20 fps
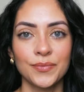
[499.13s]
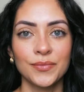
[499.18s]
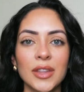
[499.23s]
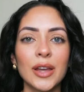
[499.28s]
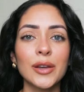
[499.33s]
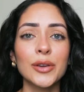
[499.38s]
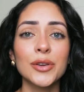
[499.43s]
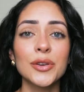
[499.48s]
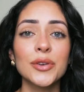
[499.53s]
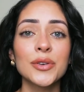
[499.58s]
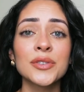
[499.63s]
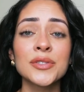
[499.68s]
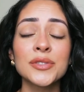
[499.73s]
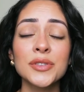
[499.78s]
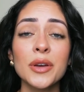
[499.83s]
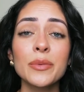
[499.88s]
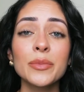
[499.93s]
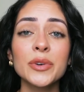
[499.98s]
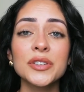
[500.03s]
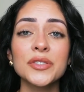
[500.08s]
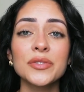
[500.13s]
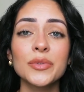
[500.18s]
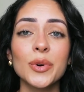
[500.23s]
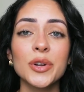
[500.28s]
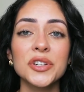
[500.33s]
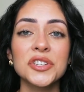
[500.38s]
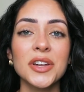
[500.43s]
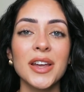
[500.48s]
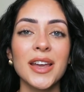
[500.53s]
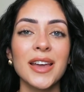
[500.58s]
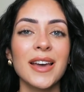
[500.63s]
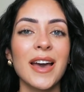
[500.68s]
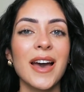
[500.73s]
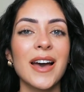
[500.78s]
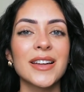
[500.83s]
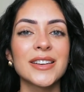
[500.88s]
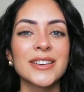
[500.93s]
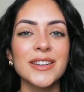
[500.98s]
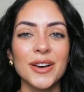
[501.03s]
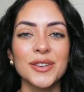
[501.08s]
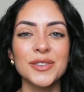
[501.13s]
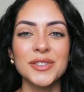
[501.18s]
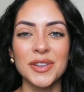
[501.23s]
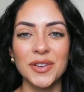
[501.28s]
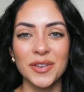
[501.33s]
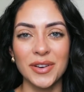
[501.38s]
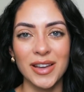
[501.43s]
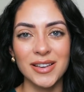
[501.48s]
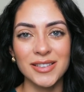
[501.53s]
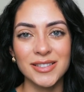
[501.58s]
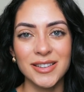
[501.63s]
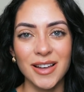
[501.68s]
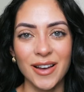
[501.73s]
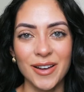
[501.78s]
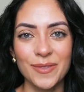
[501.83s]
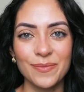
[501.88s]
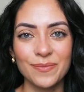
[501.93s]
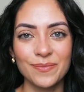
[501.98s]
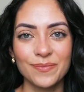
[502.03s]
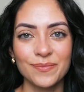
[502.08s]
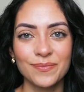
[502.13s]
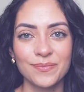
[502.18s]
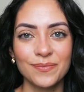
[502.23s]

Thank you so much for watching, and I'll see you next time.